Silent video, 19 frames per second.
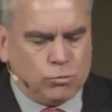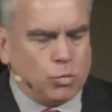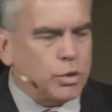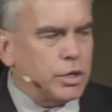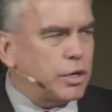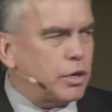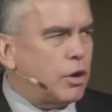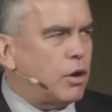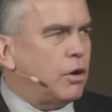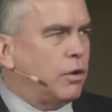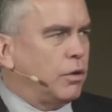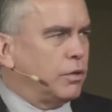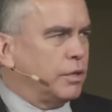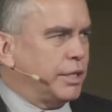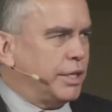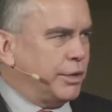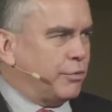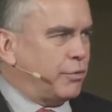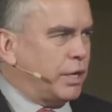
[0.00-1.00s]
We're
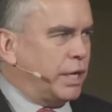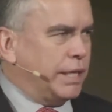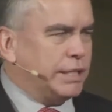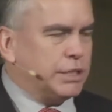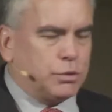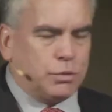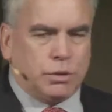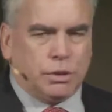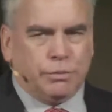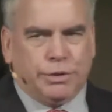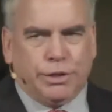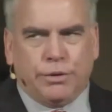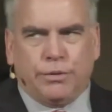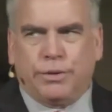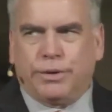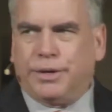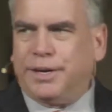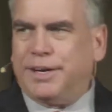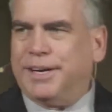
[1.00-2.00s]
all in a race, whether we
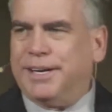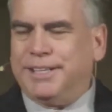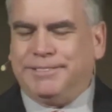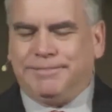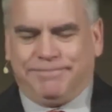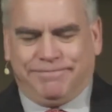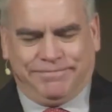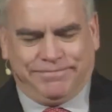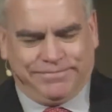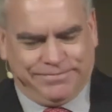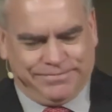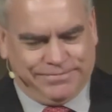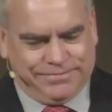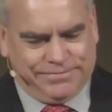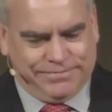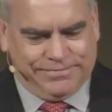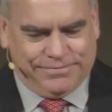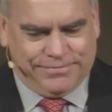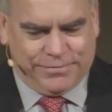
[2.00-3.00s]
know it or not.
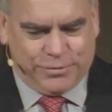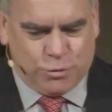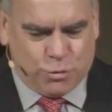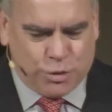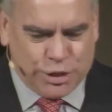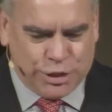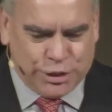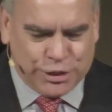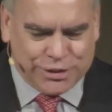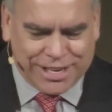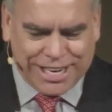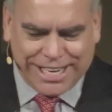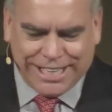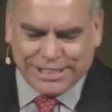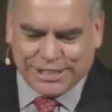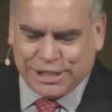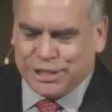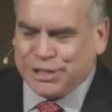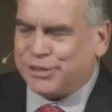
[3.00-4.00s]
Whether you're
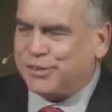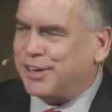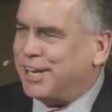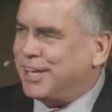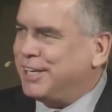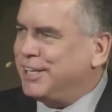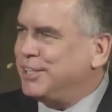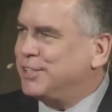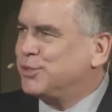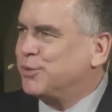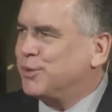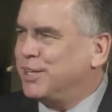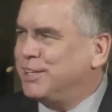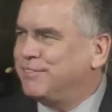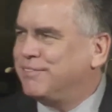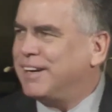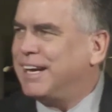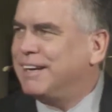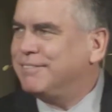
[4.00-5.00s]
18 or 80,
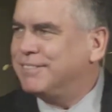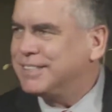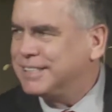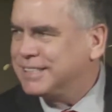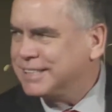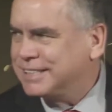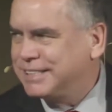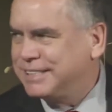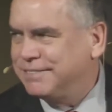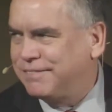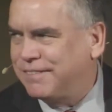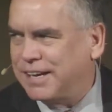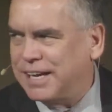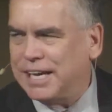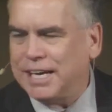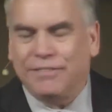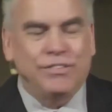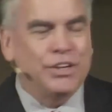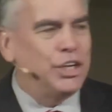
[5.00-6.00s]
25 to
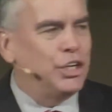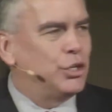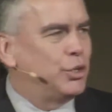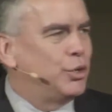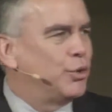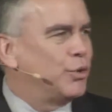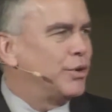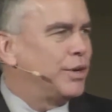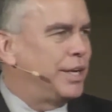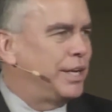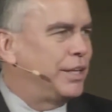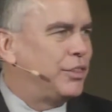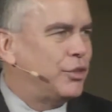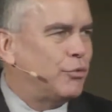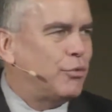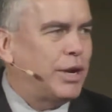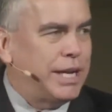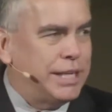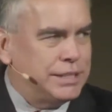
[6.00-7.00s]
65, you're in
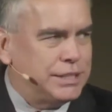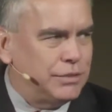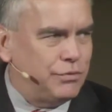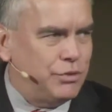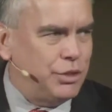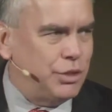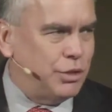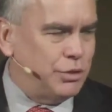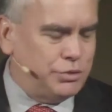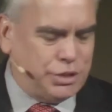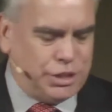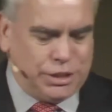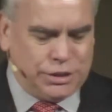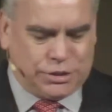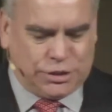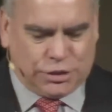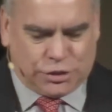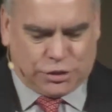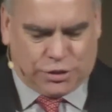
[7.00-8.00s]
the race if you know
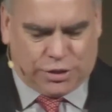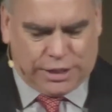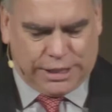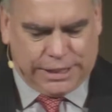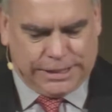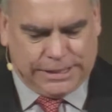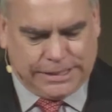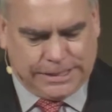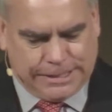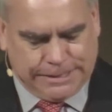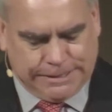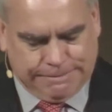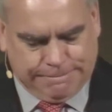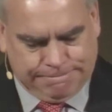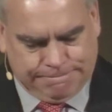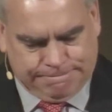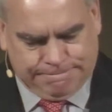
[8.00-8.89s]
Jesus Christ.